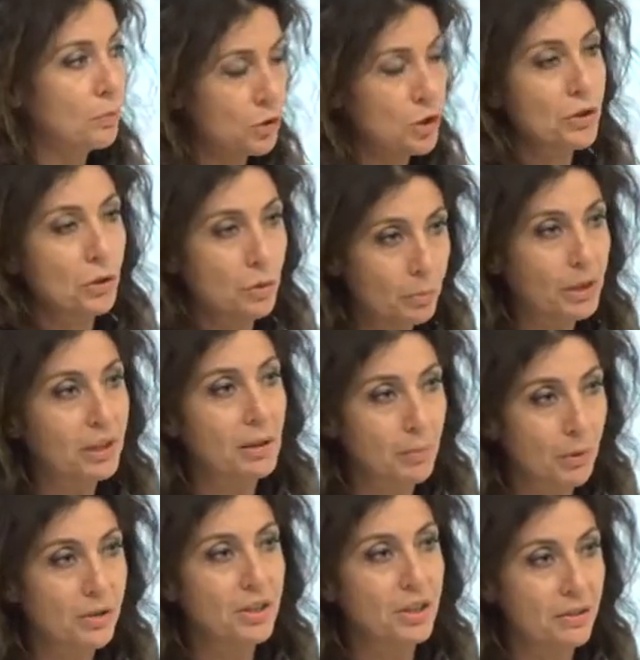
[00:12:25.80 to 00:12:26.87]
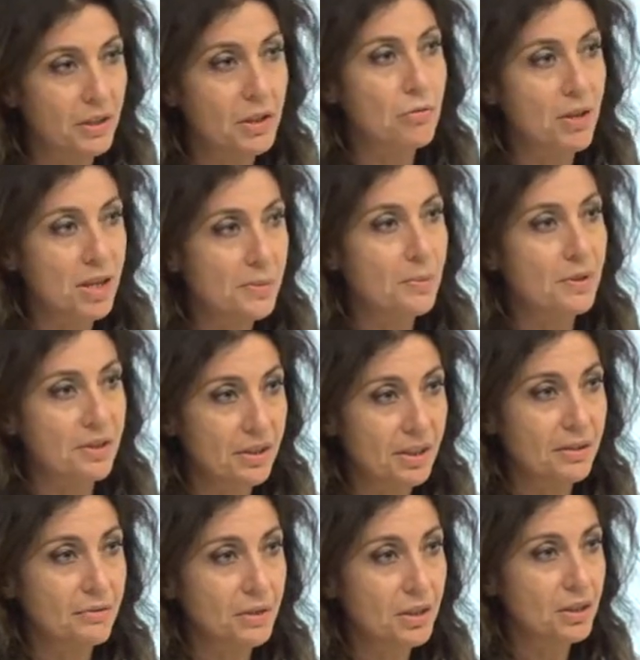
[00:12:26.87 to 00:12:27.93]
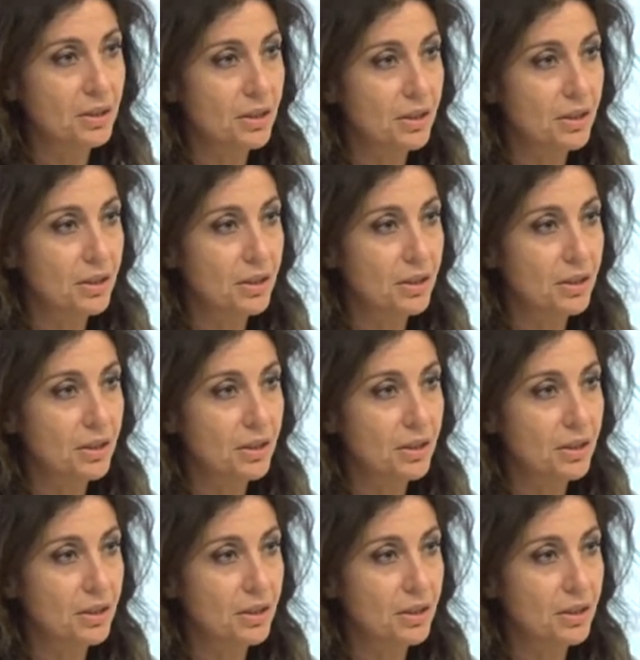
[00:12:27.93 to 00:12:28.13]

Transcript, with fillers: which is completely positive and trace preserving.